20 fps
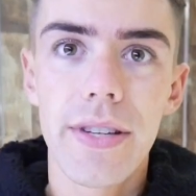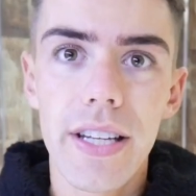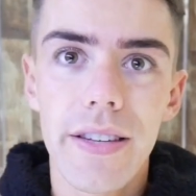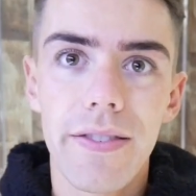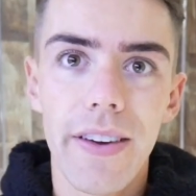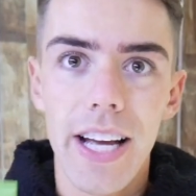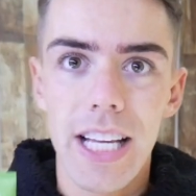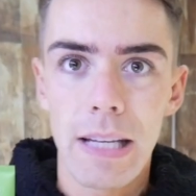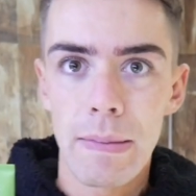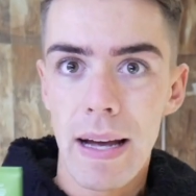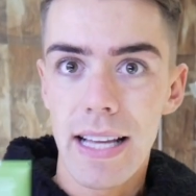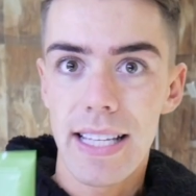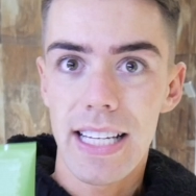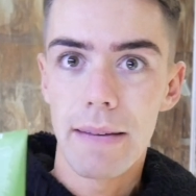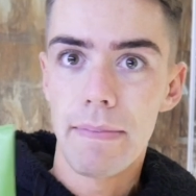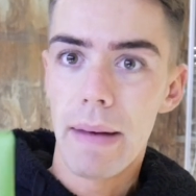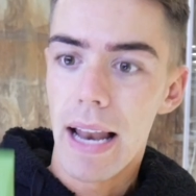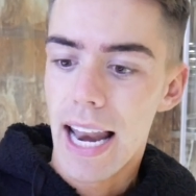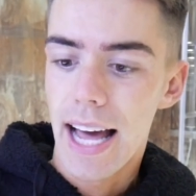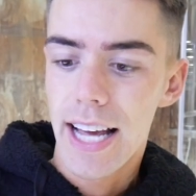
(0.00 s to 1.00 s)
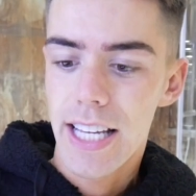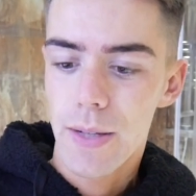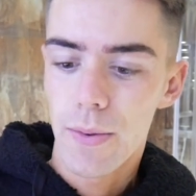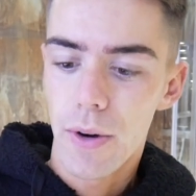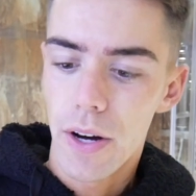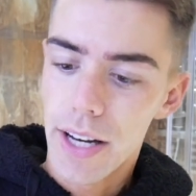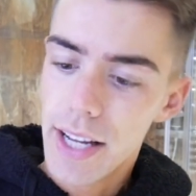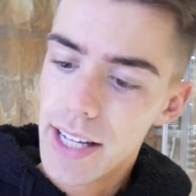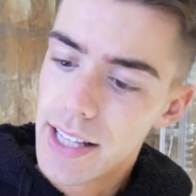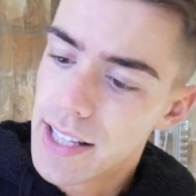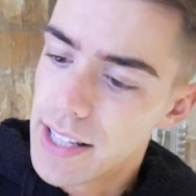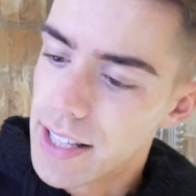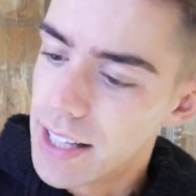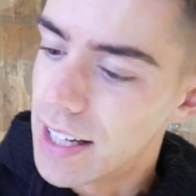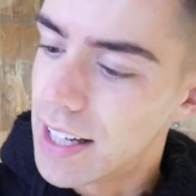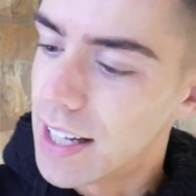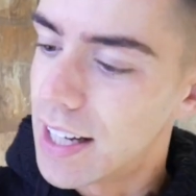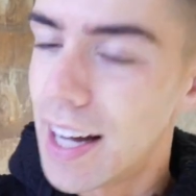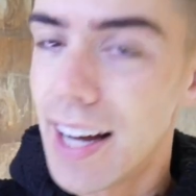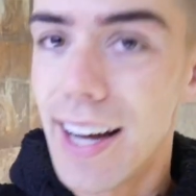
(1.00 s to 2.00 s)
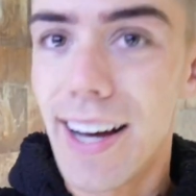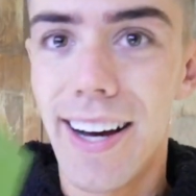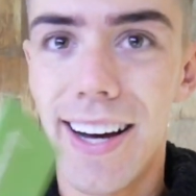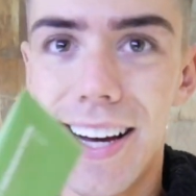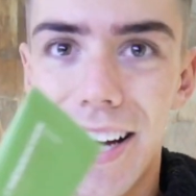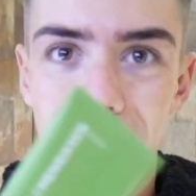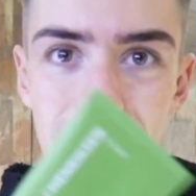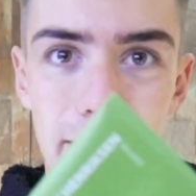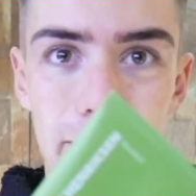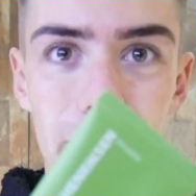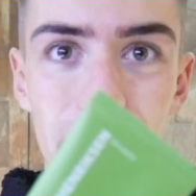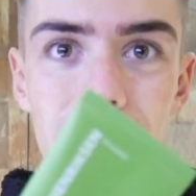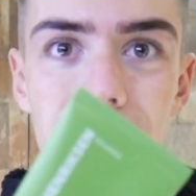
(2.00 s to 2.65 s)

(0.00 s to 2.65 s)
face mask in my last one. It's the, I can't